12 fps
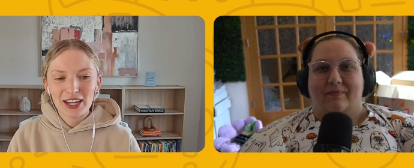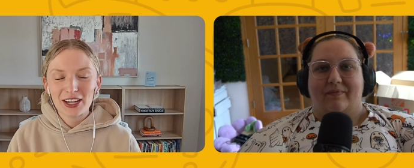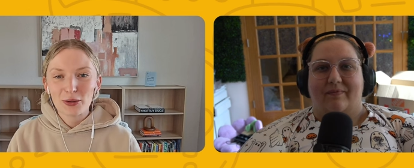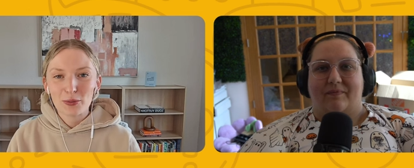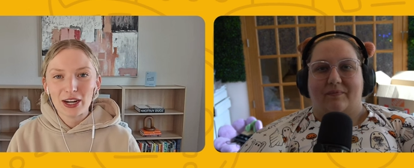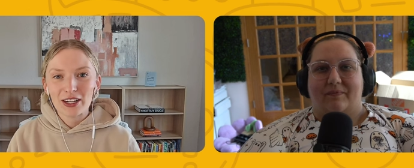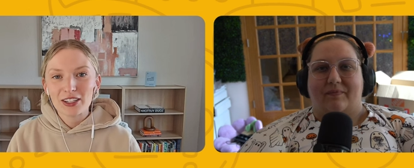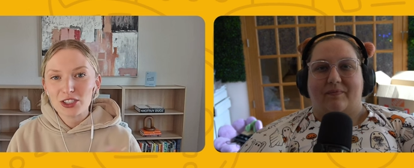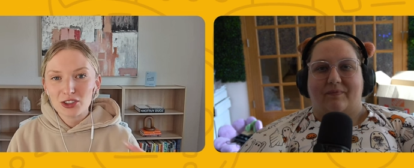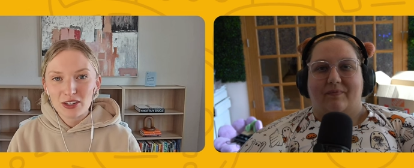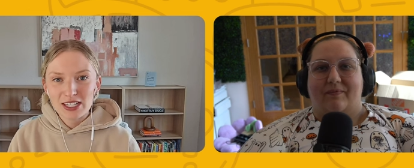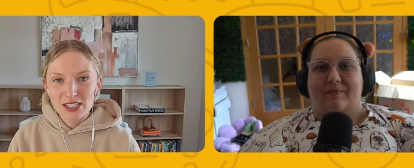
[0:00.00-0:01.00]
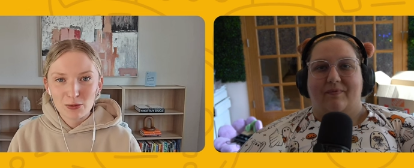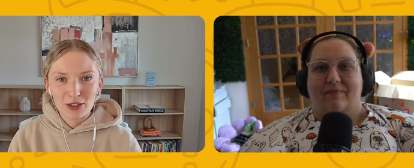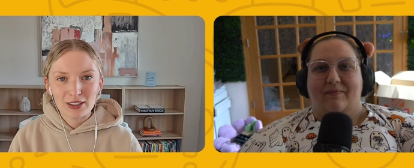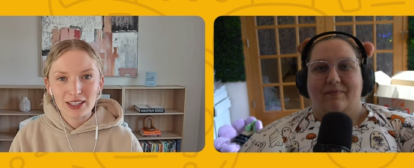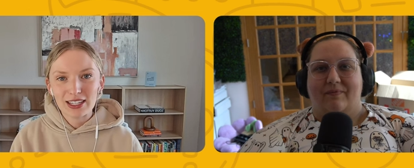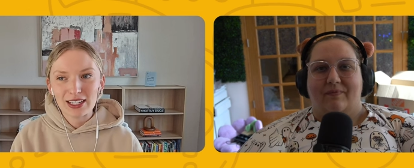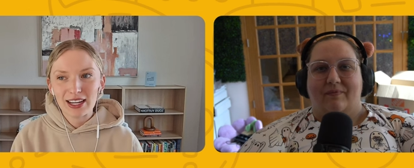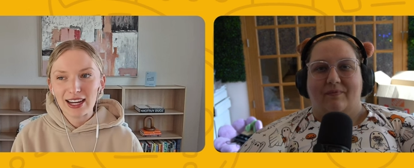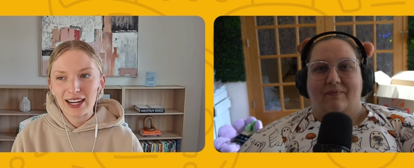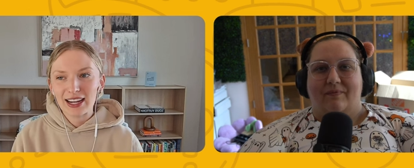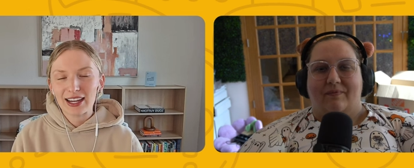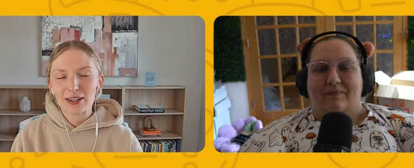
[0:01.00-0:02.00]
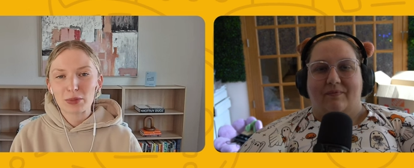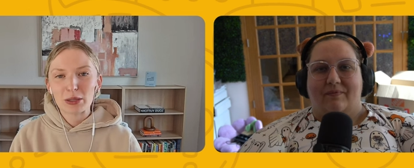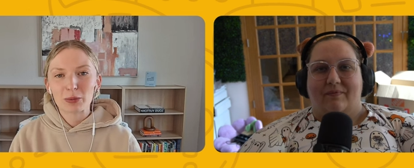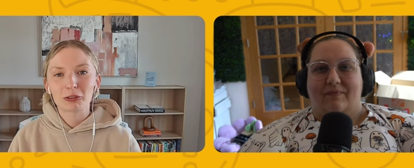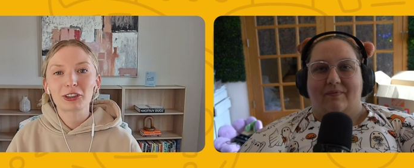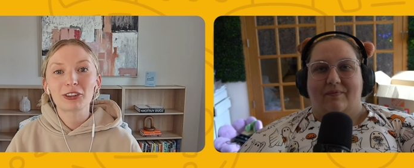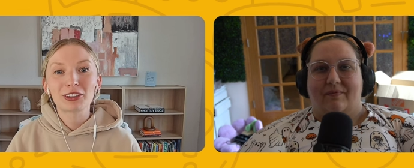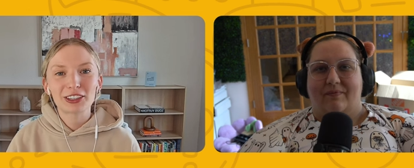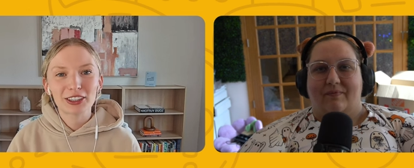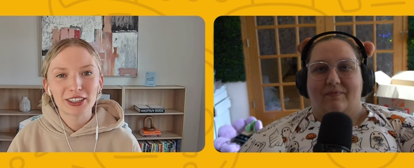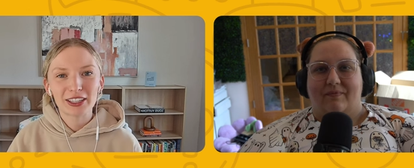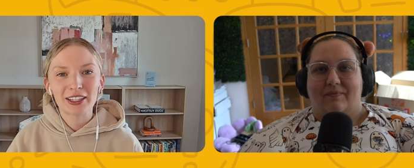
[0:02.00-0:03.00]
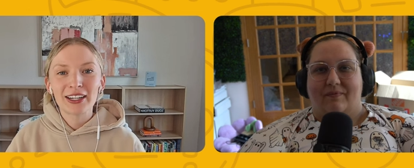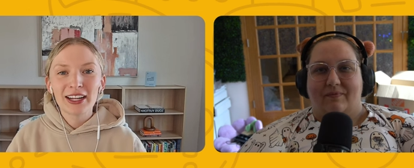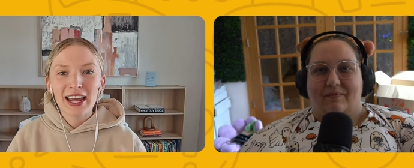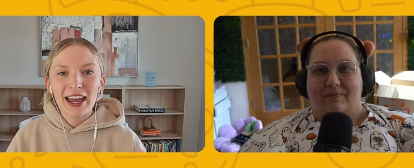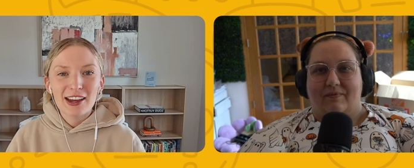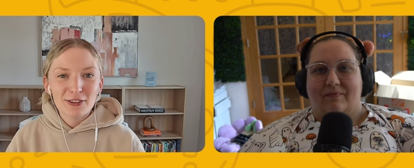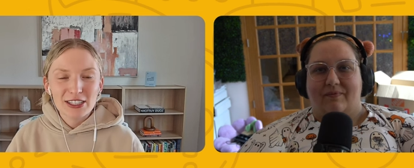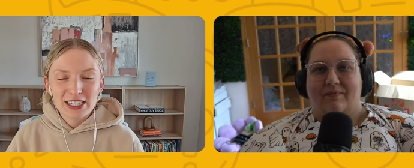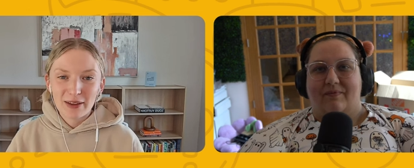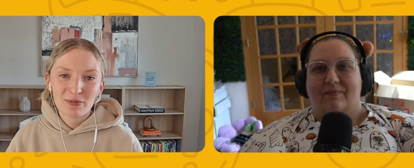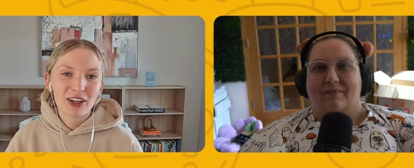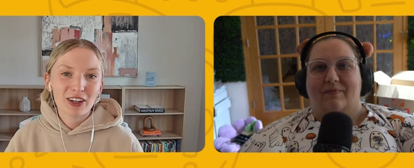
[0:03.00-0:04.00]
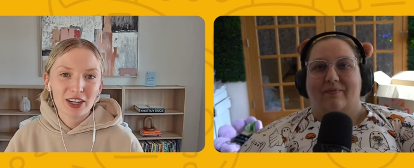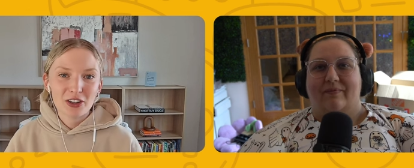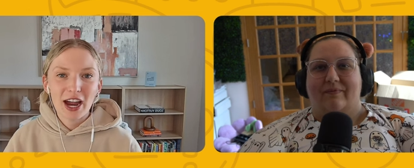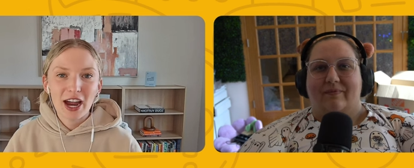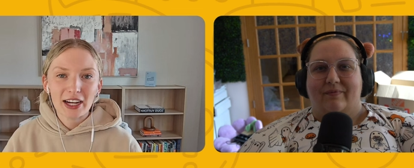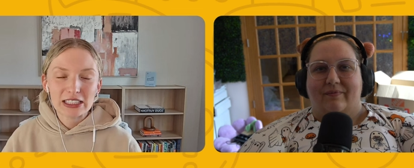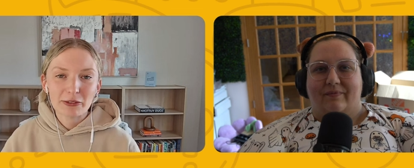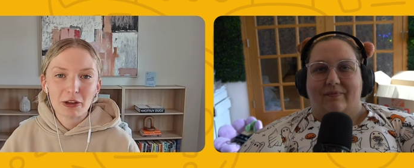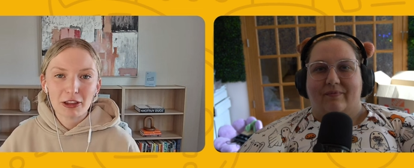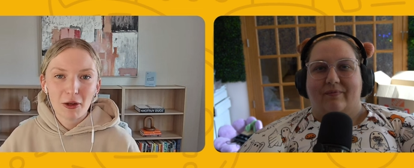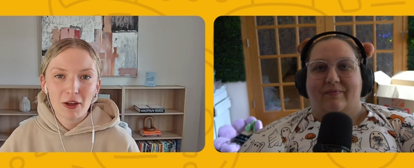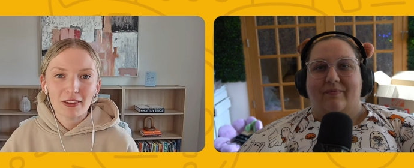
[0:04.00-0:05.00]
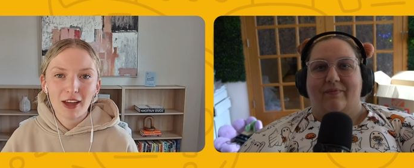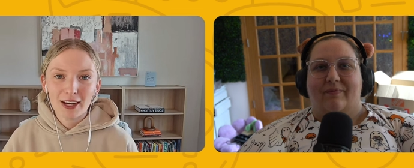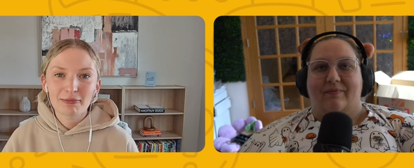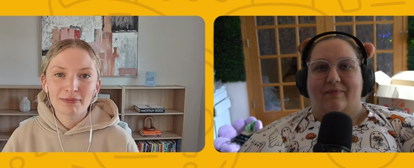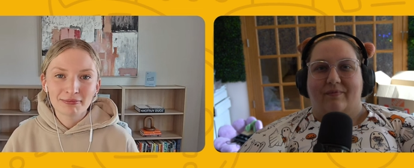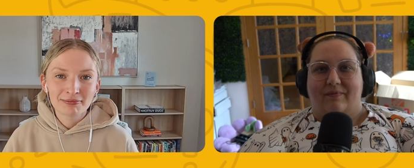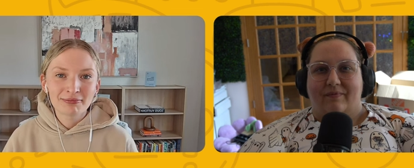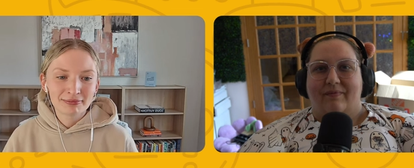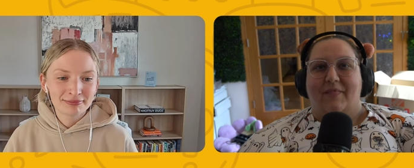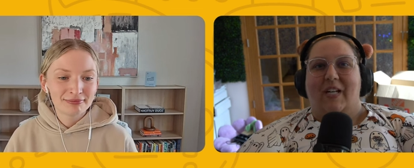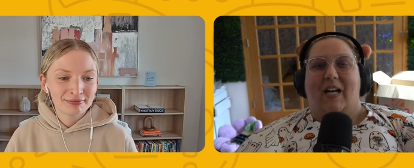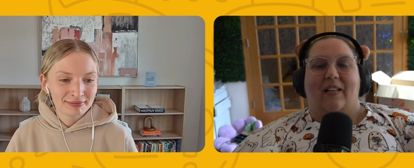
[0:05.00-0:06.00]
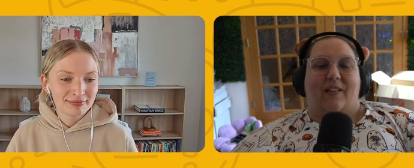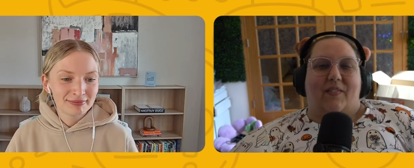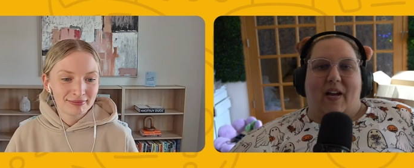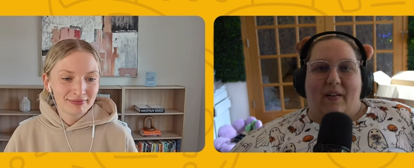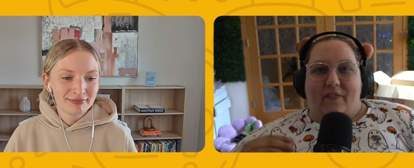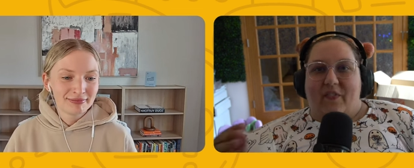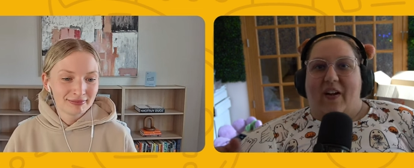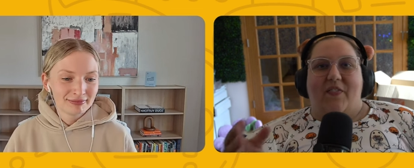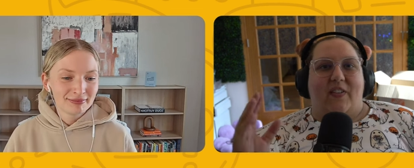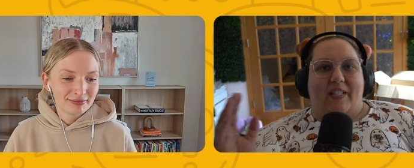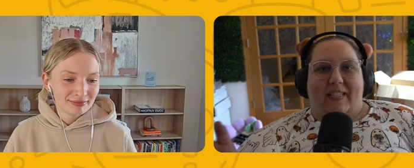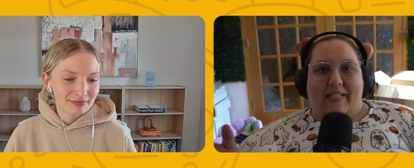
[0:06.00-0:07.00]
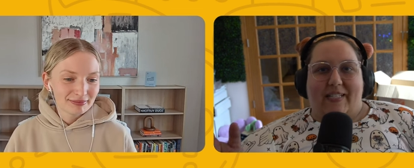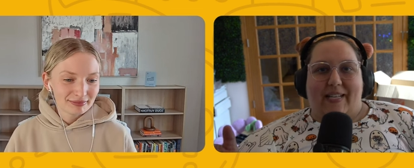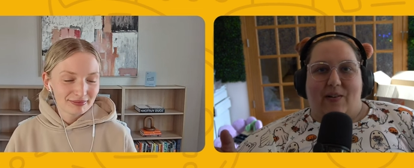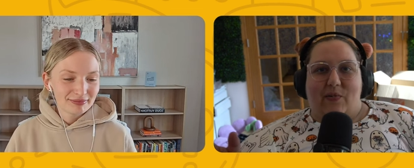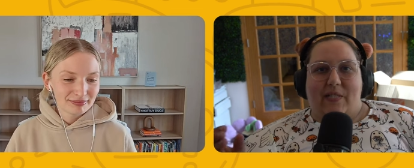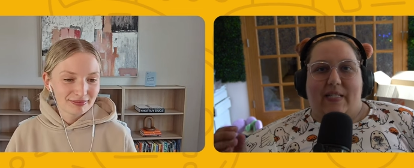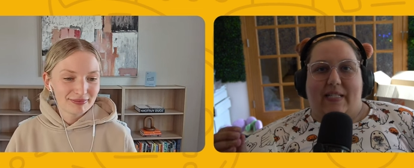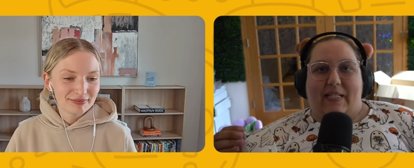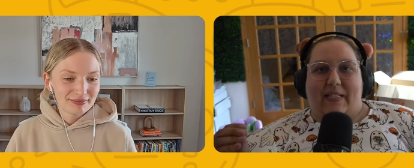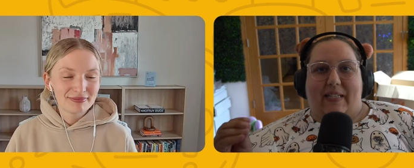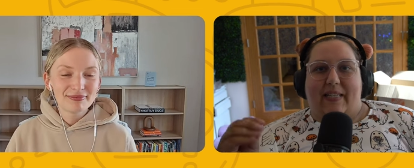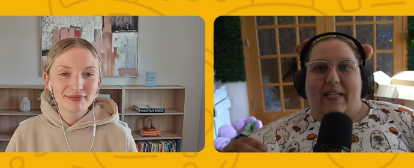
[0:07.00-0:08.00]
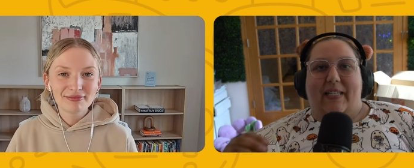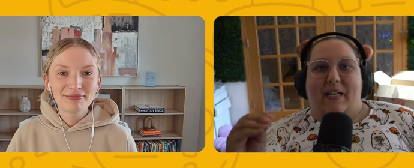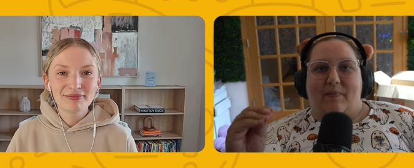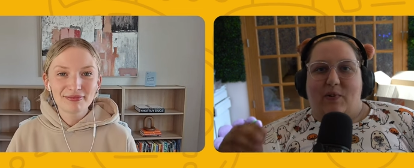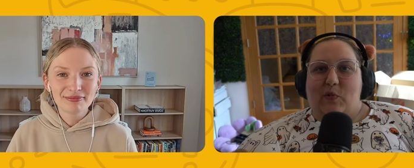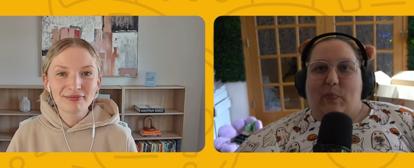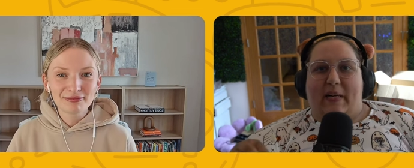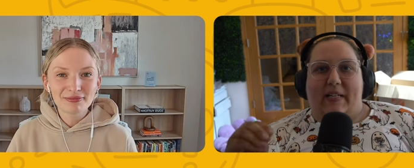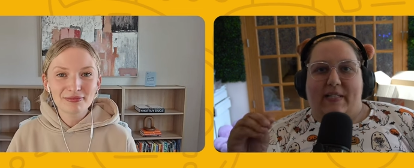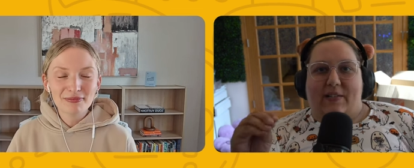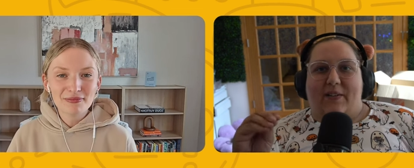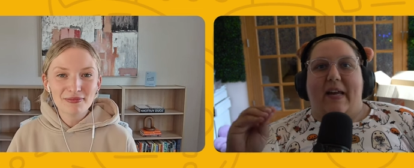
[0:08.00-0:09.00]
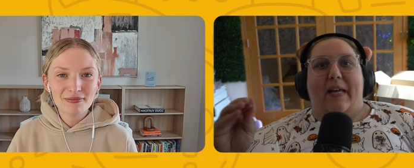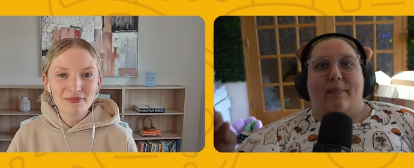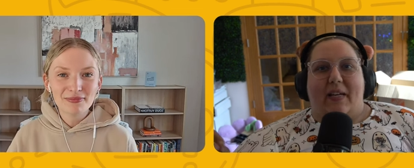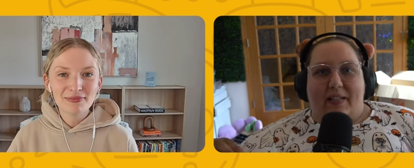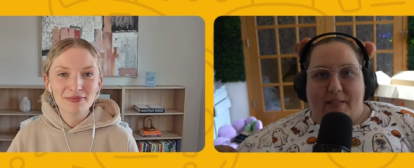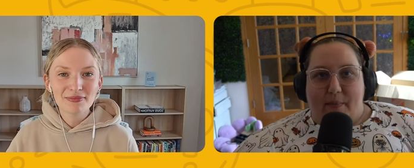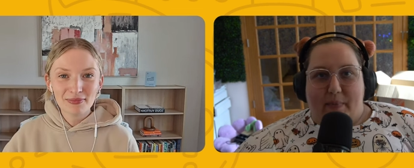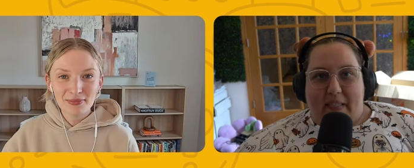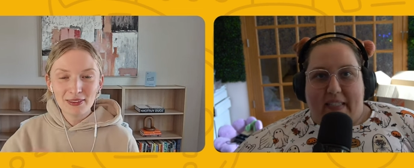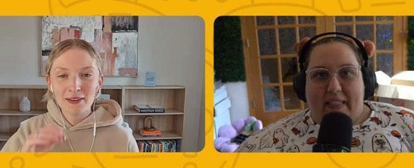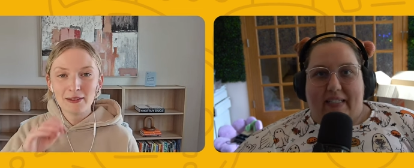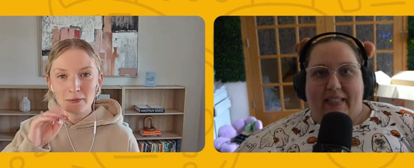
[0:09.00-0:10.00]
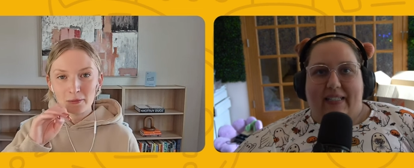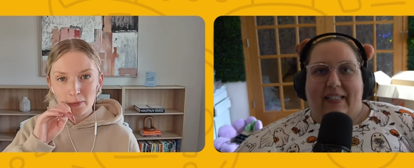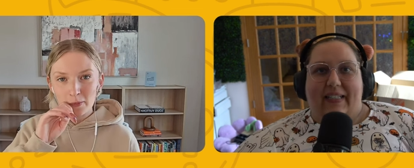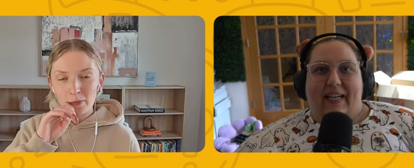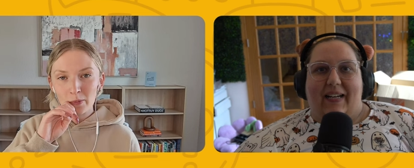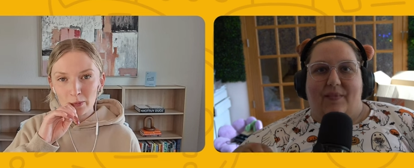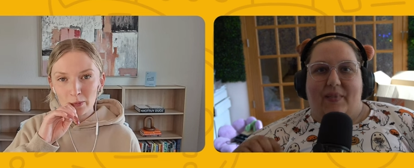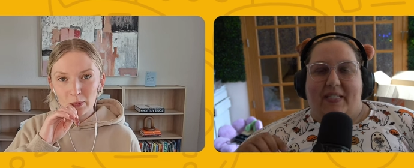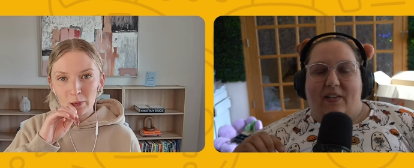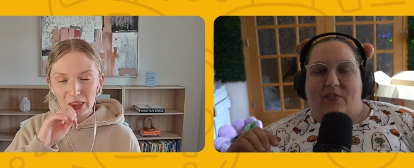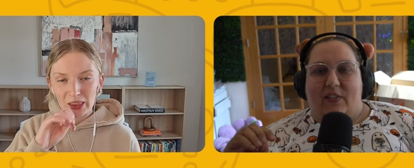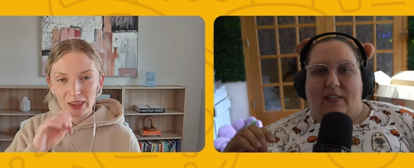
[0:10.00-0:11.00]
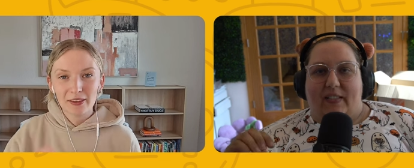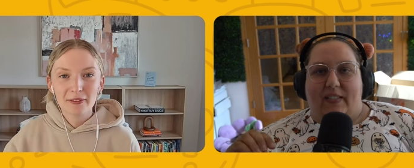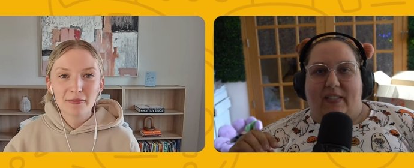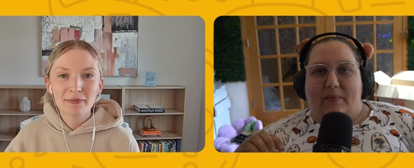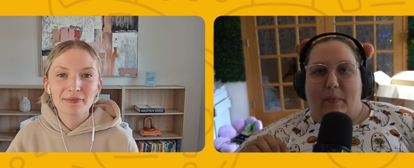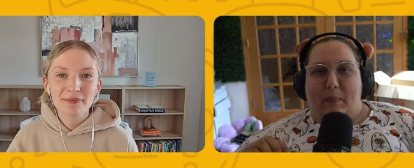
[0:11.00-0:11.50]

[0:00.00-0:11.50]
Speaker 1: your brand is trustworthy and people feel good every time they're interacting with you online.
Speaker 2: I love that. I feel like that sounds like the thing that most brands are aiming to be. Um, it definitely